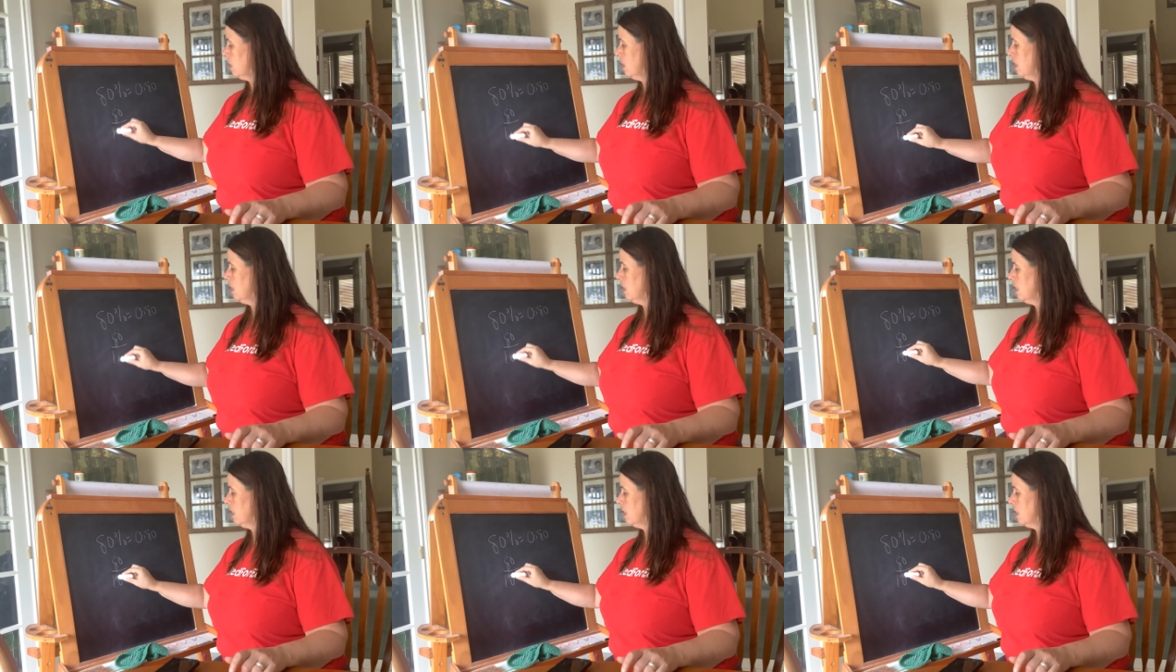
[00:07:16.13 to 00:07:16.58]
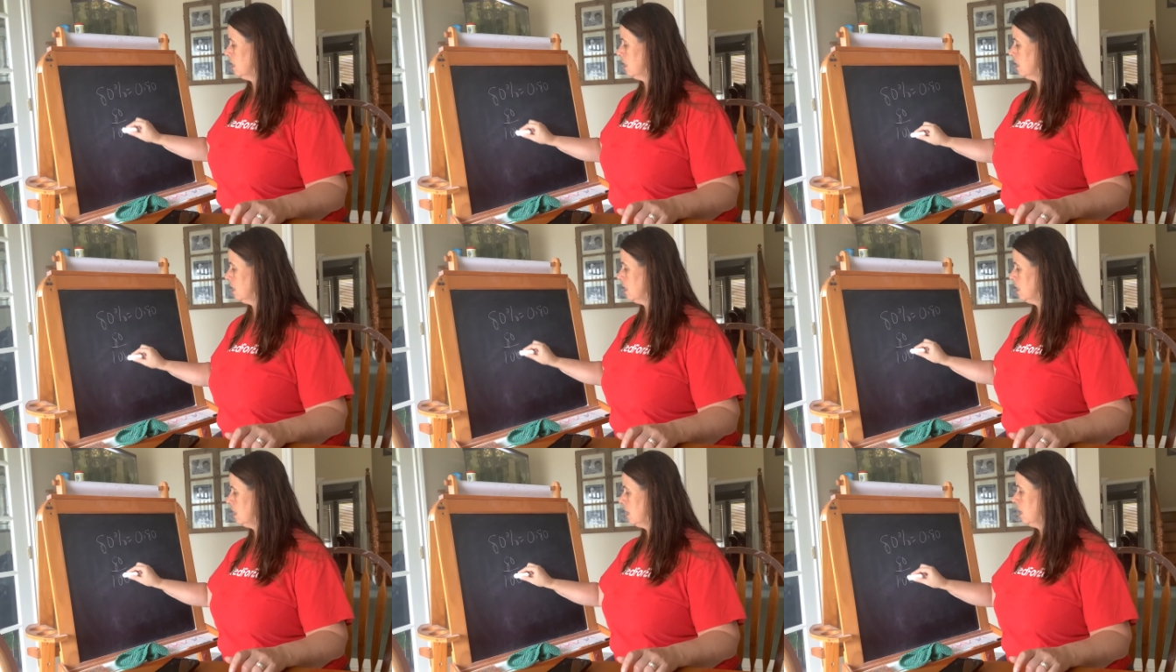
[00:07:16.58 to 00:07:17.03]
And
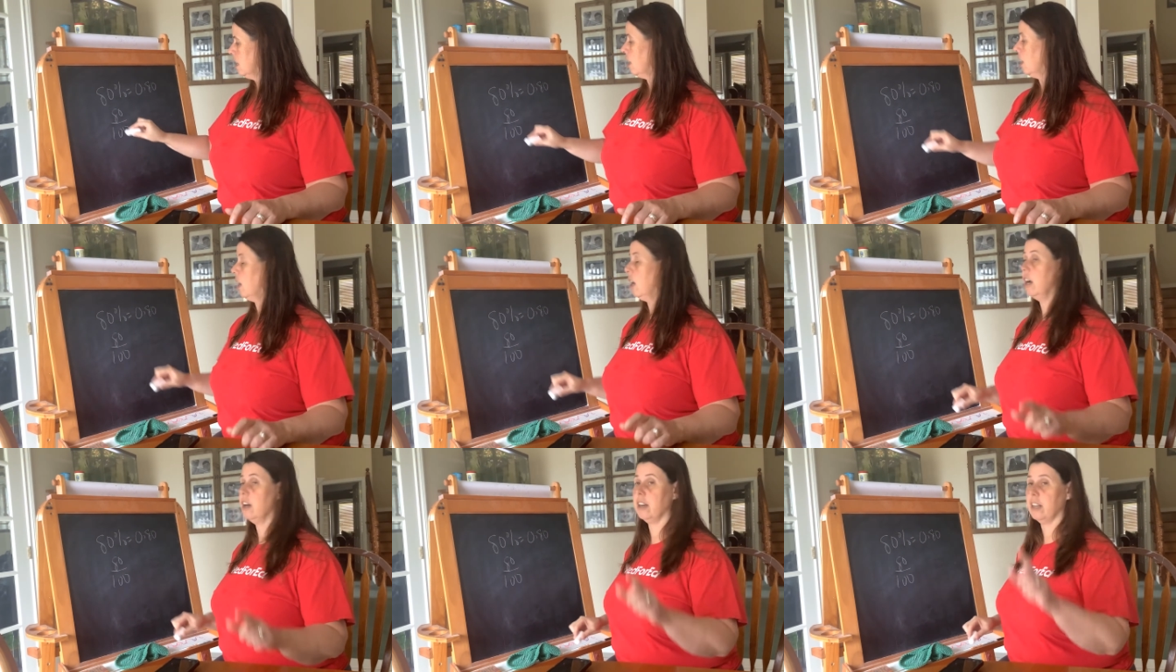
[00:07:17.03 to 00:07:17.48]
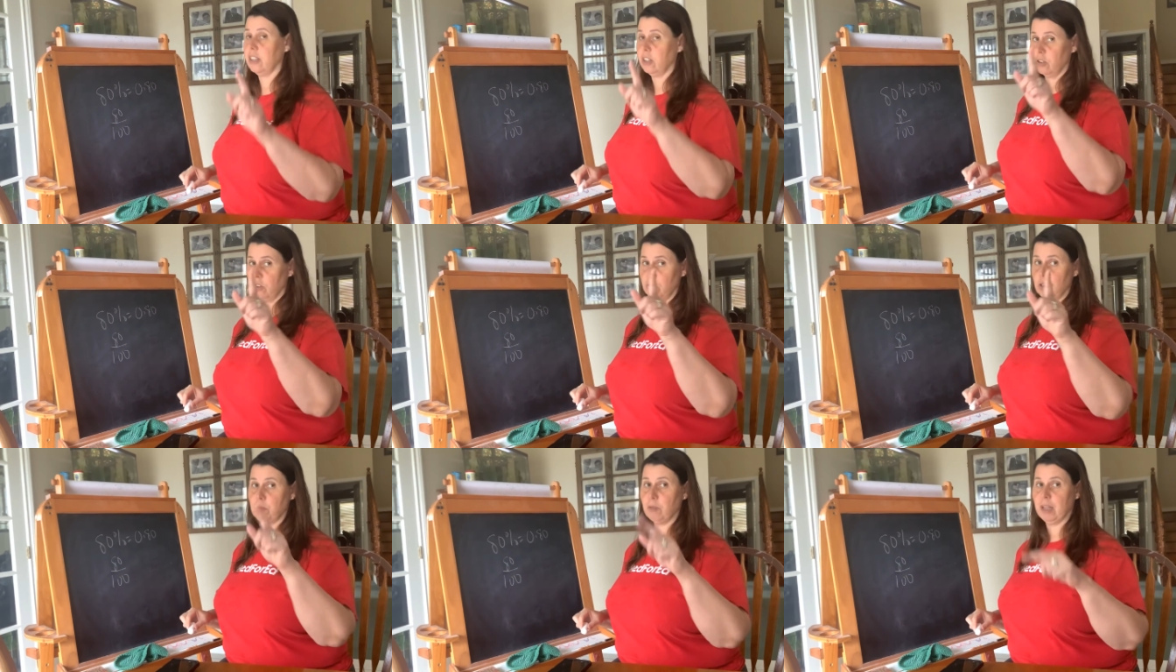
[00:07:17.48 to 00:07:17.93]
I
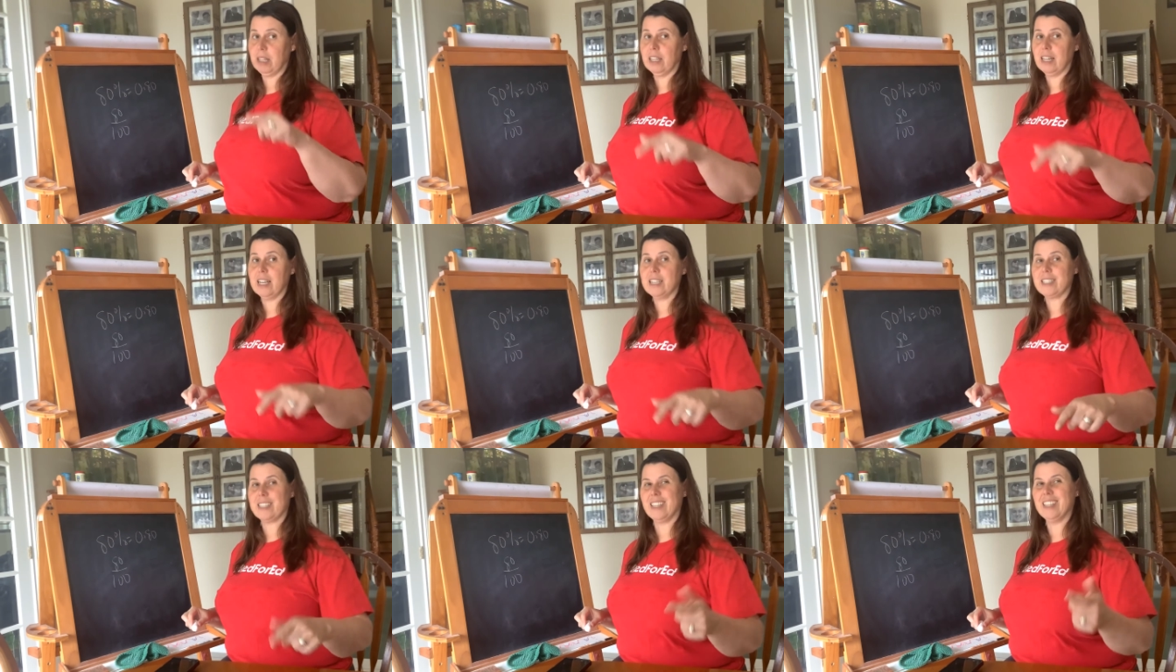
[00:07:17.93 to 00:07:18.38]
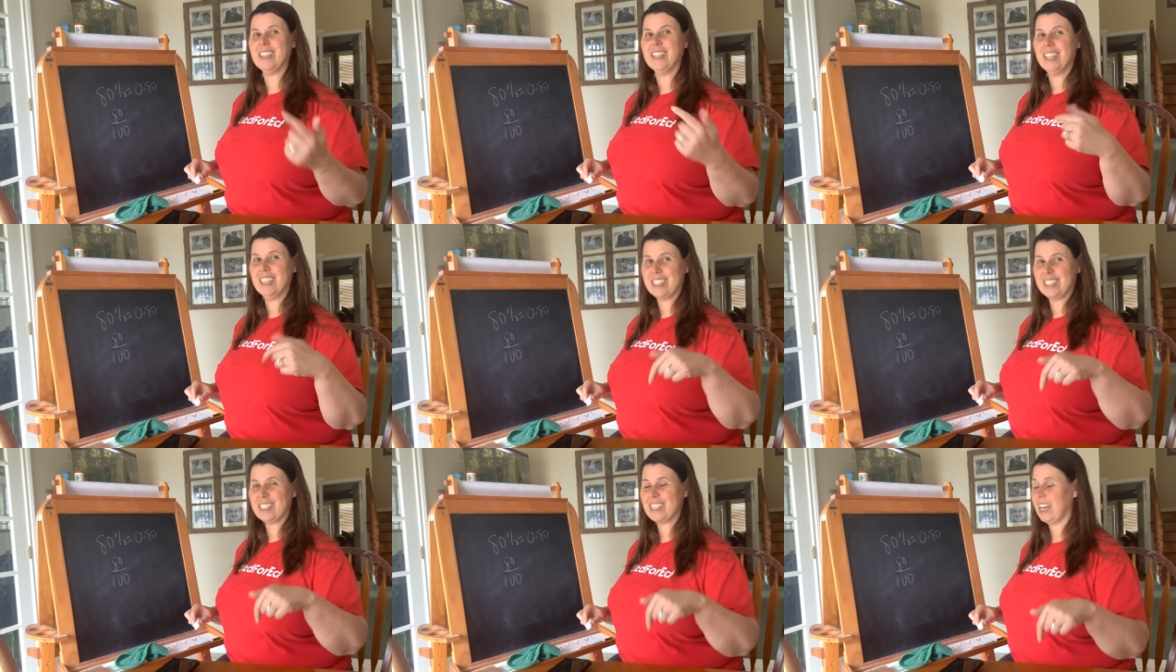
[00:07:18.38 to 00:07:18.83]
learned my lesson.
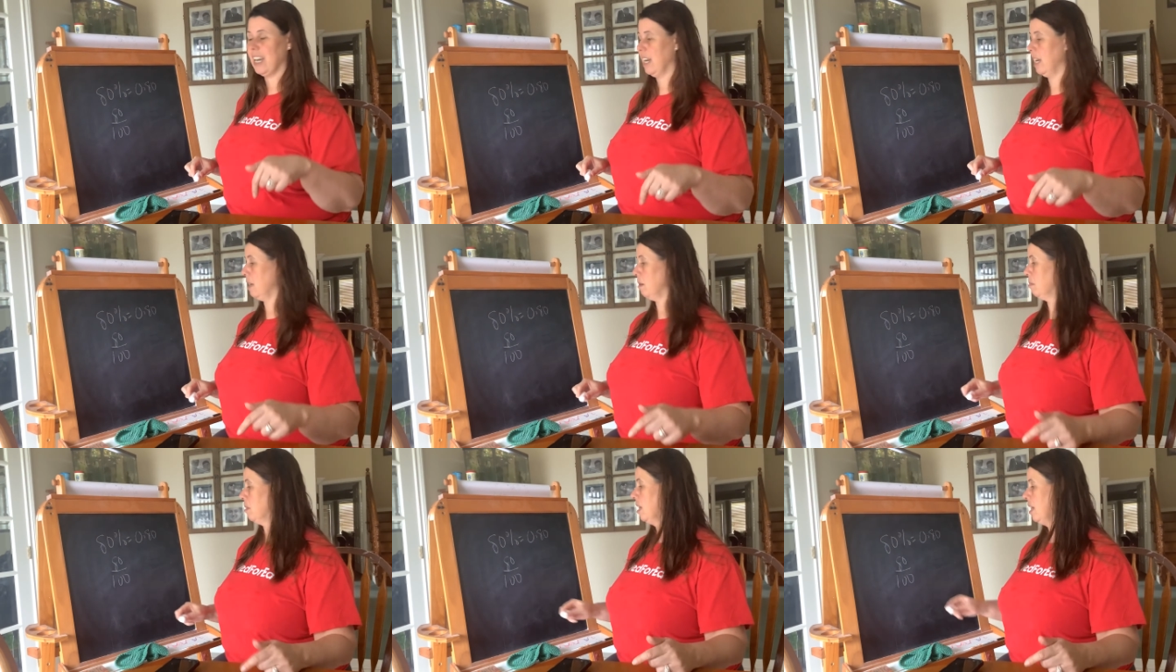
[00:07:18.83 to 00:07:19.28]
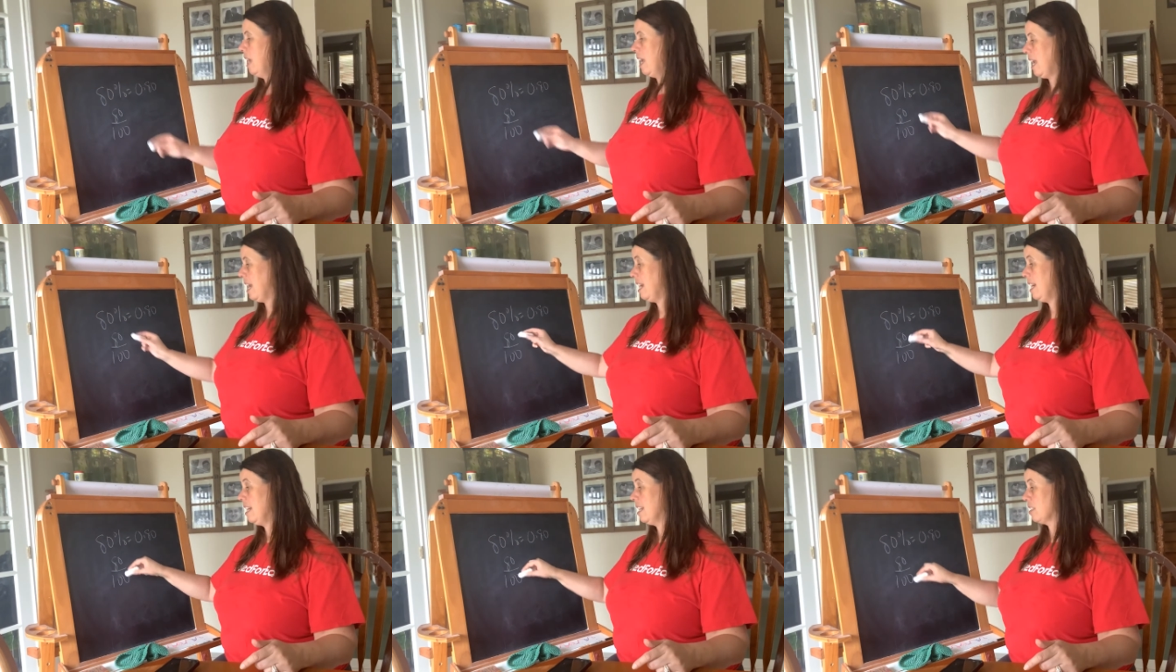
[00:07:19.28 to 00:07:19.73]
This time,
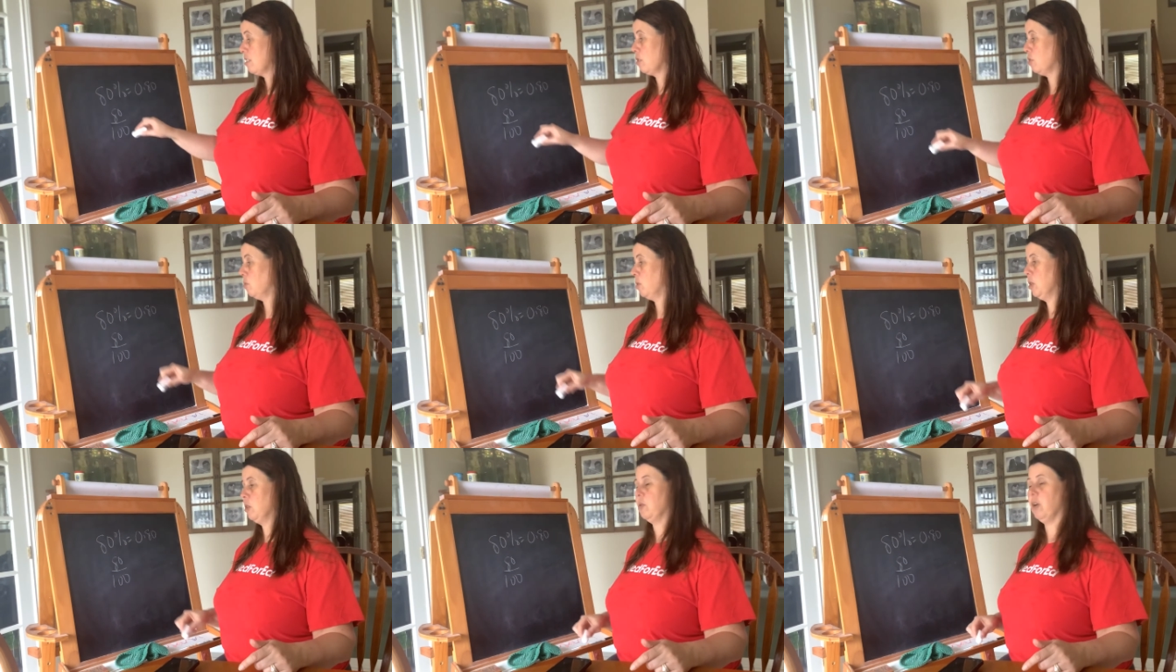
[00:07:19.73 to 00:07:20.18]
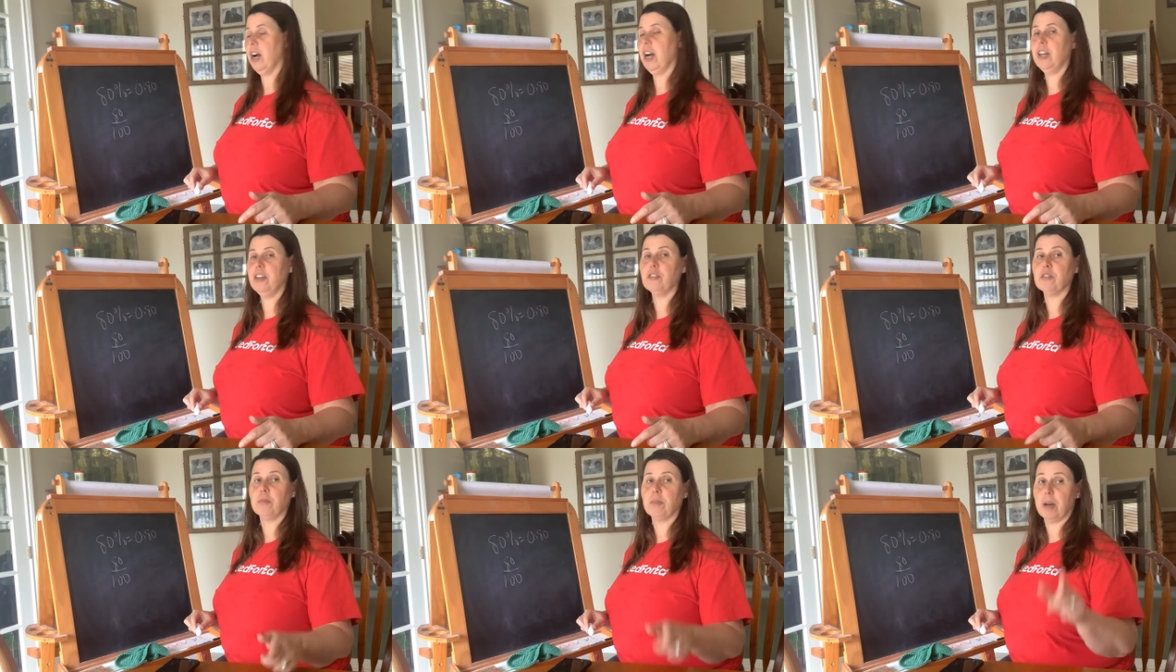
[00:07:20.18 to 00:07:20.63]
80 doesn't go into
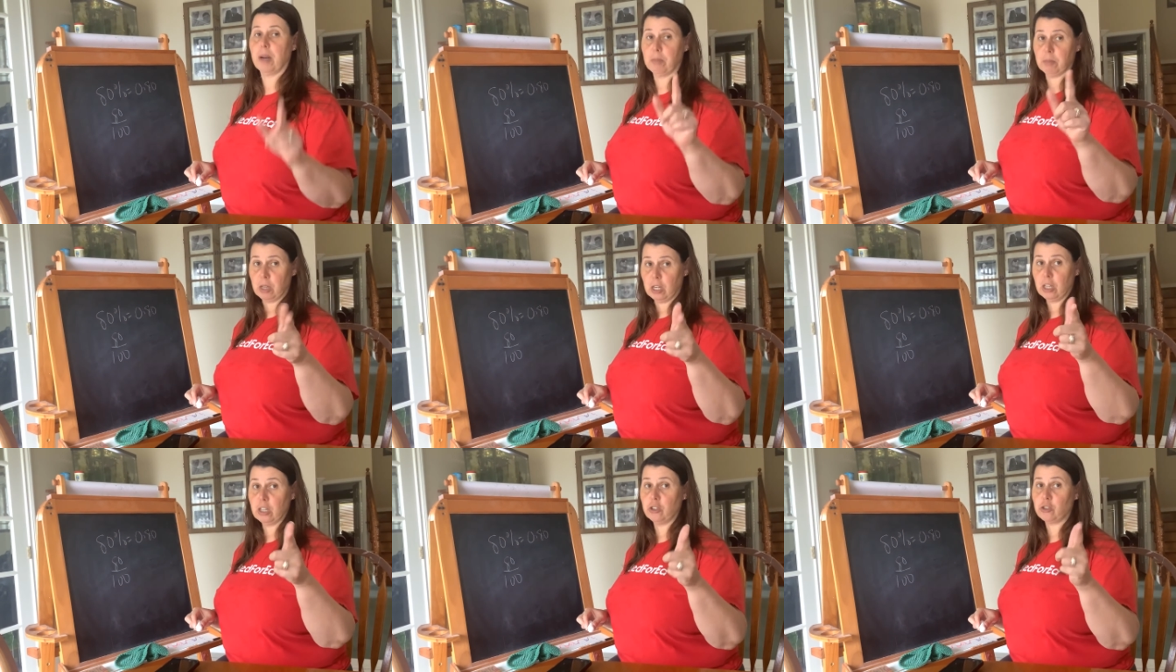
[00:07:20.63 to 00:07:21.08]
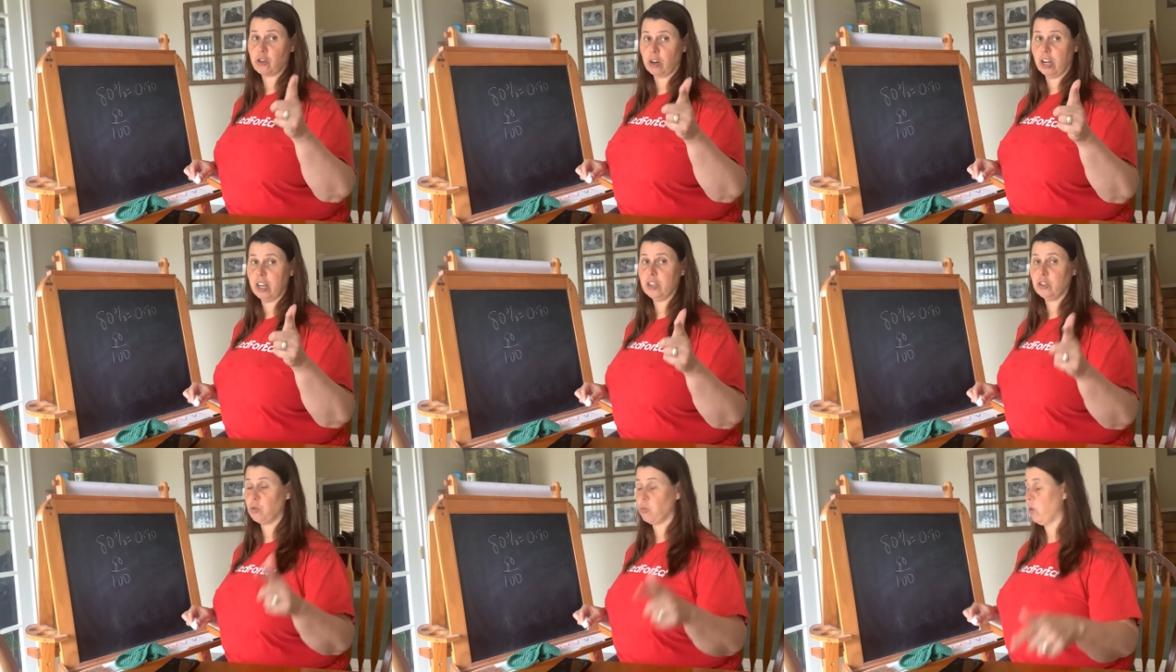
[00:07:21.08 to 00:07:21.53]
100, but I'm going to
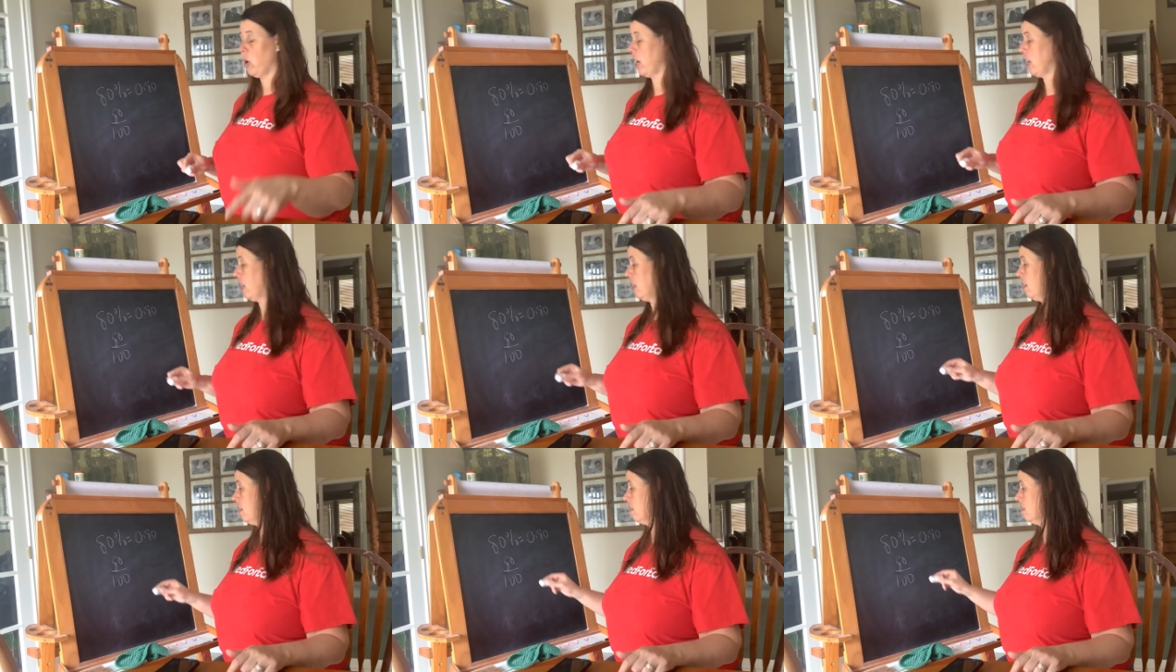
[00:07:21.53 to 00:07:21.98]
try 20.